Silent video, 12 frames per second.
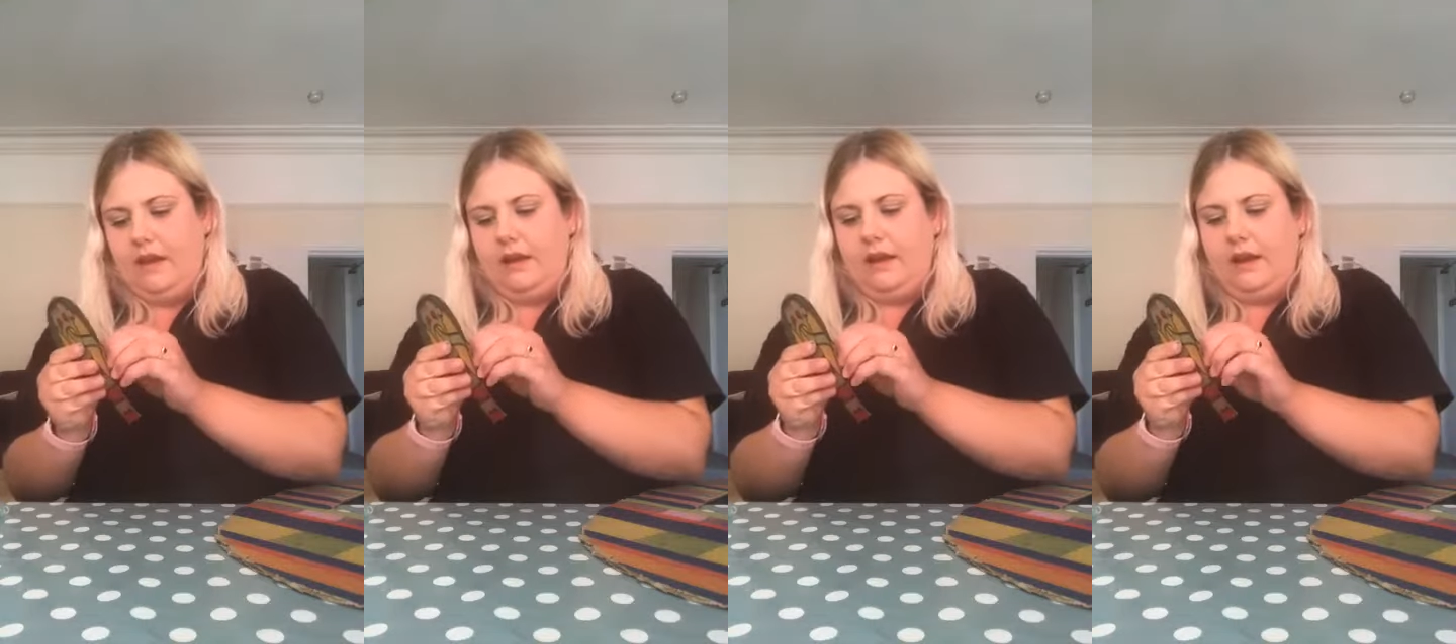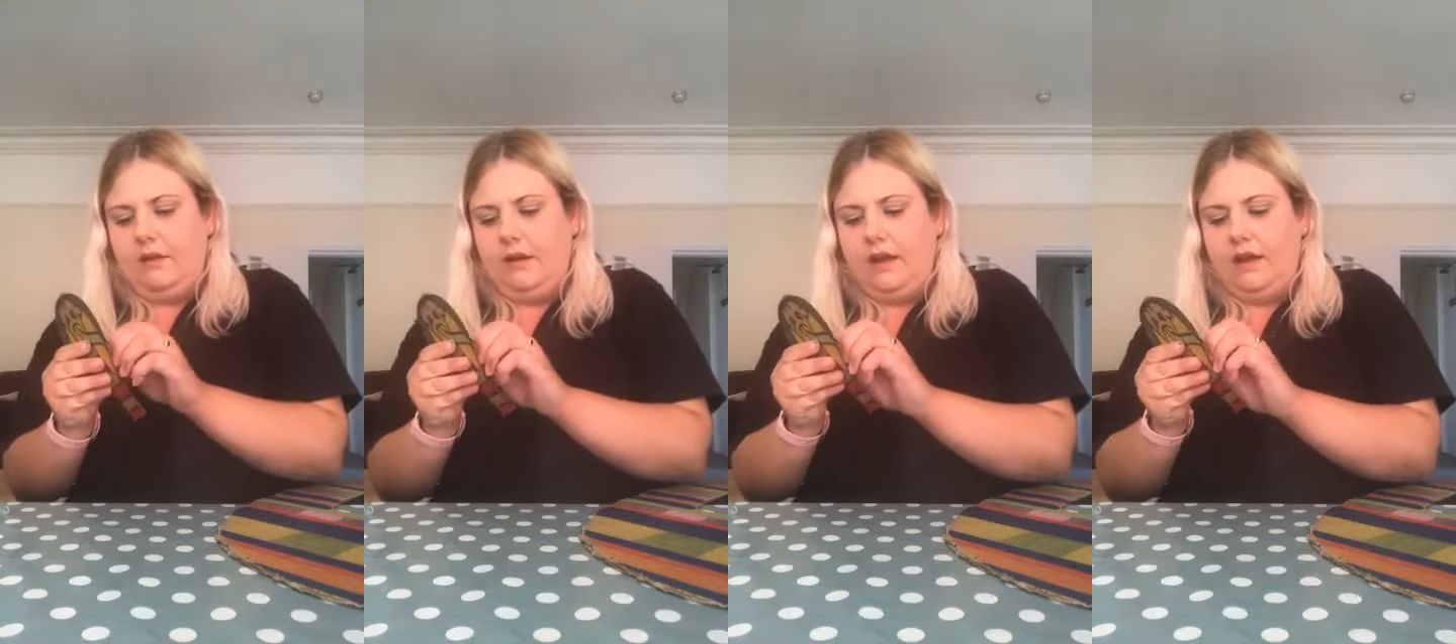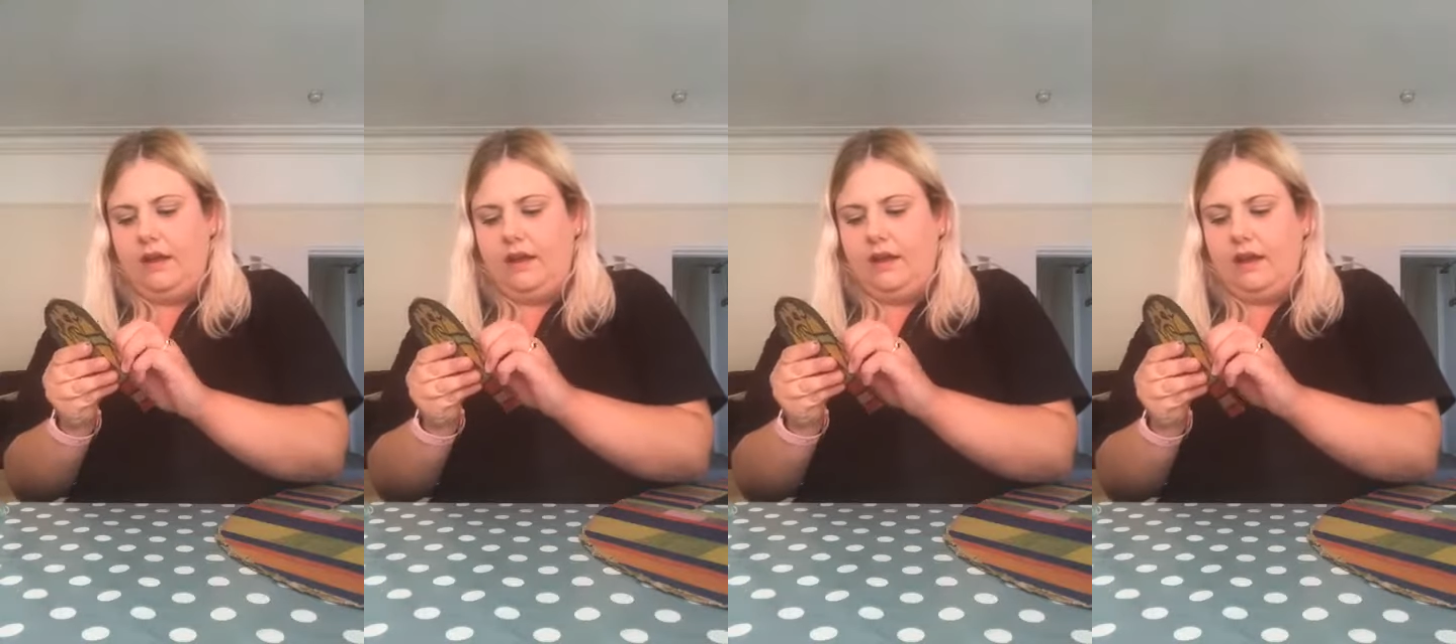Now,
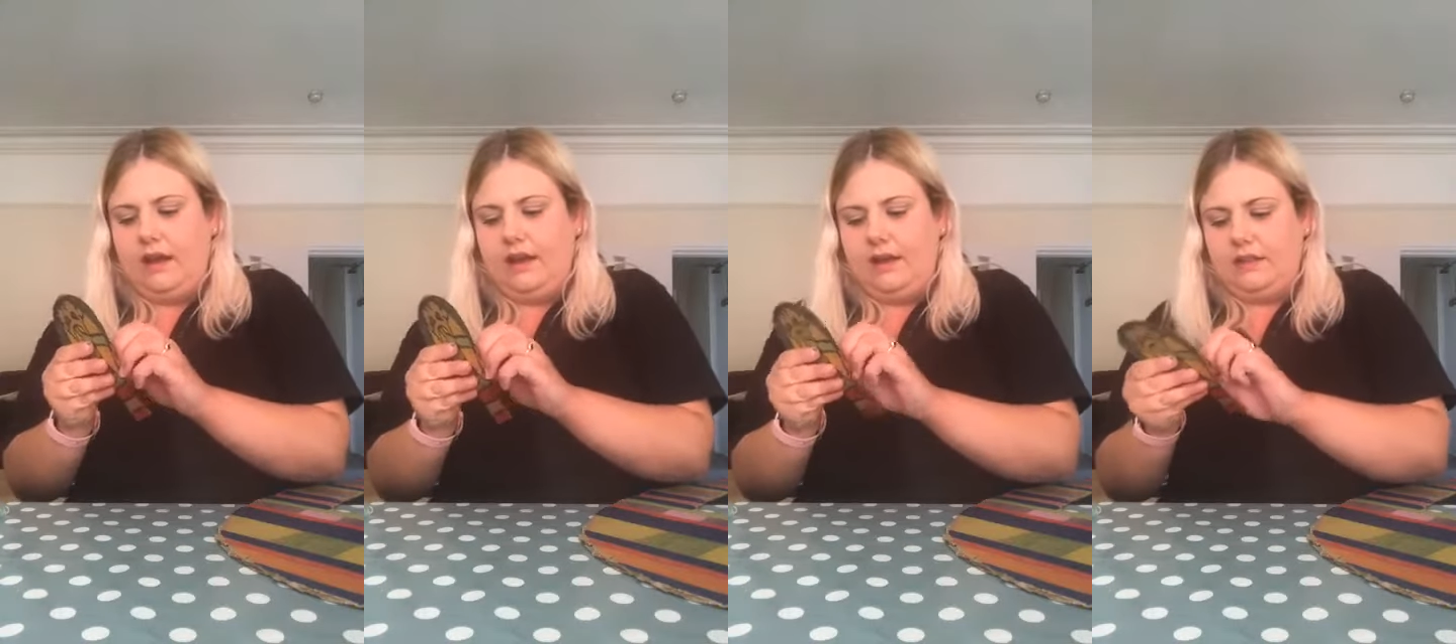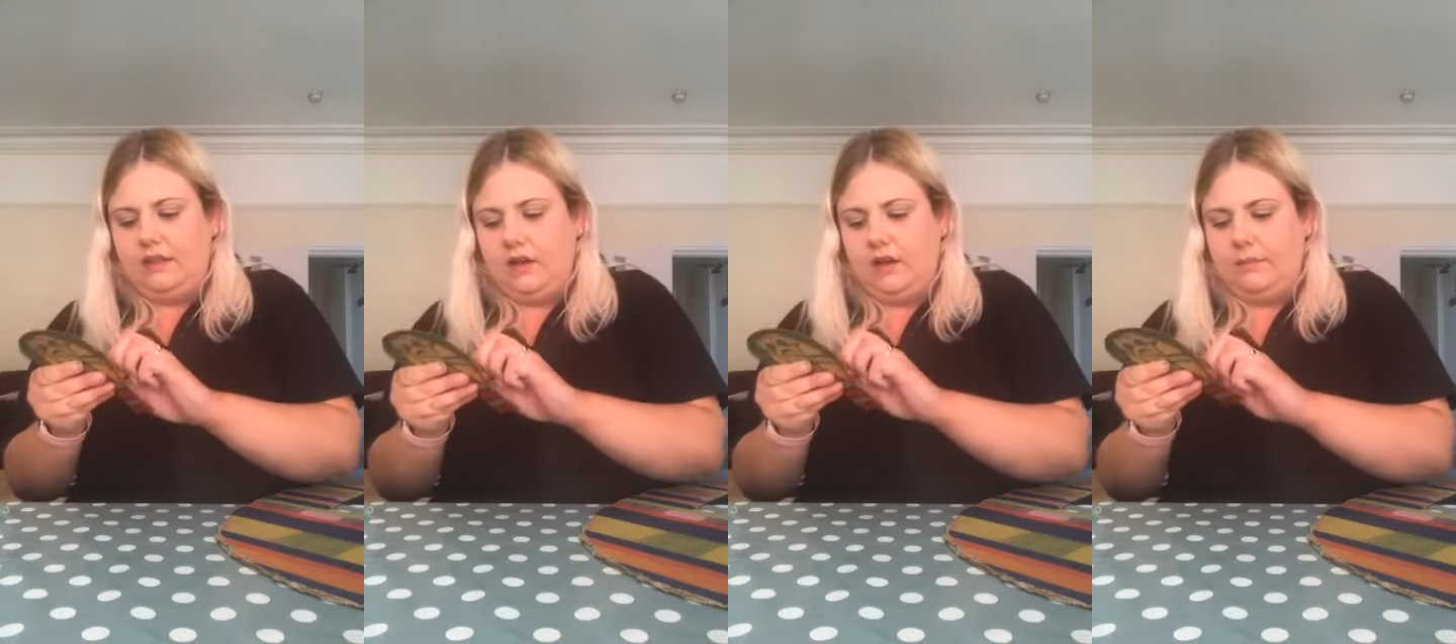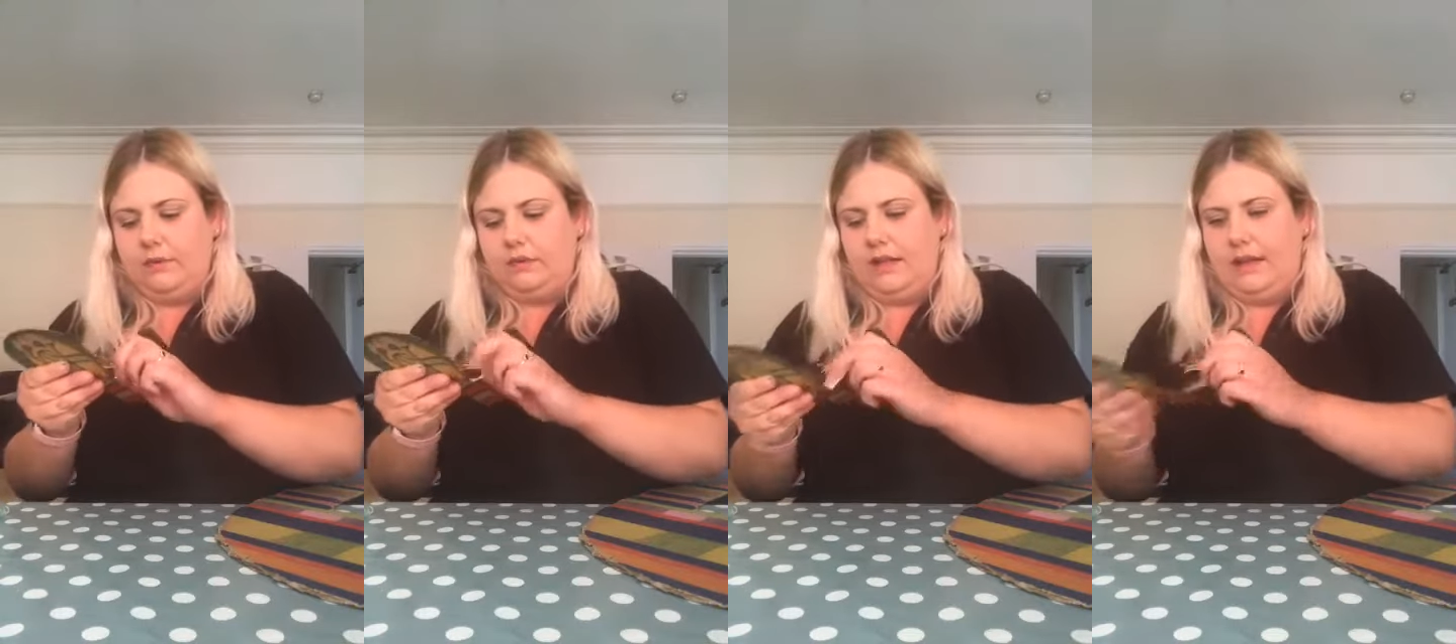I had
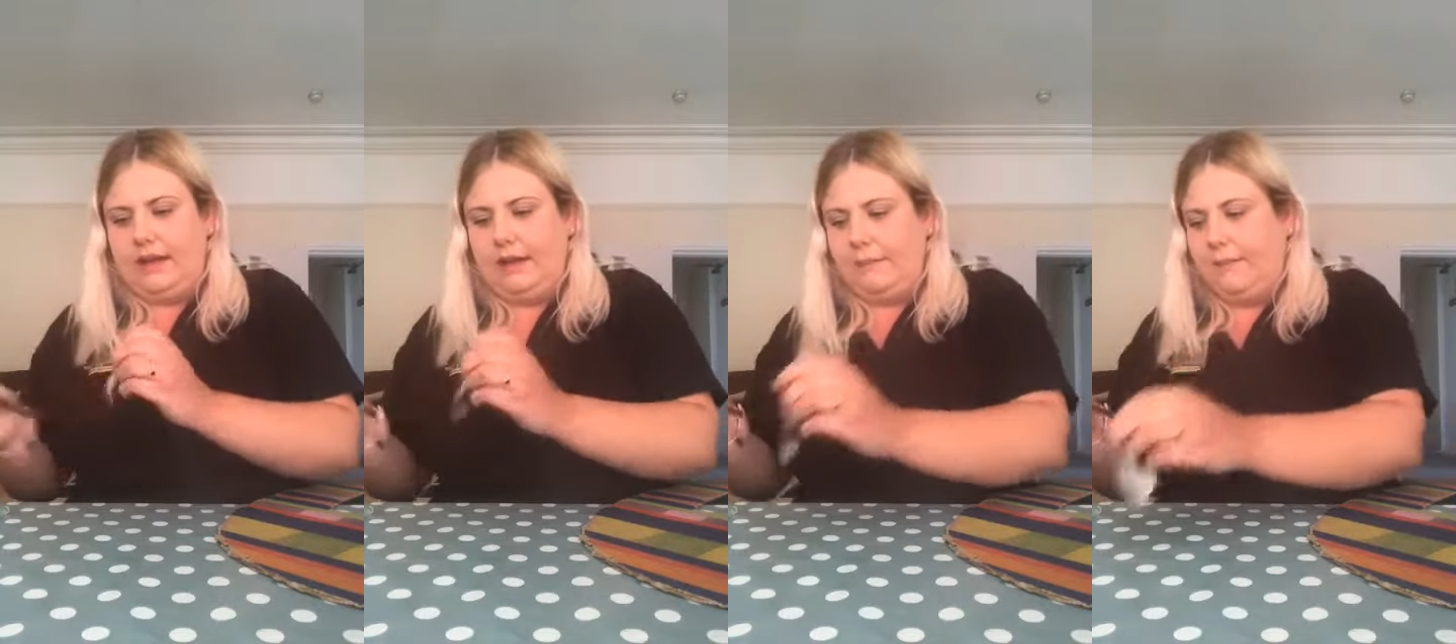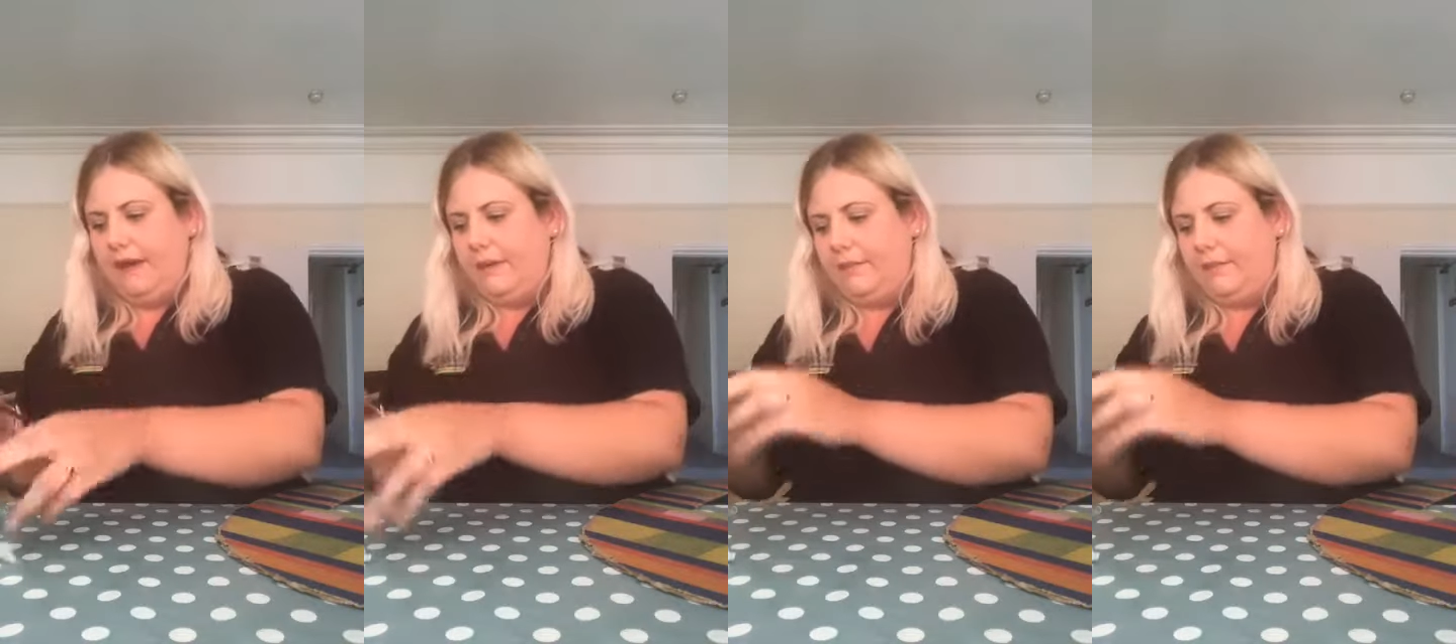cardboard lying about,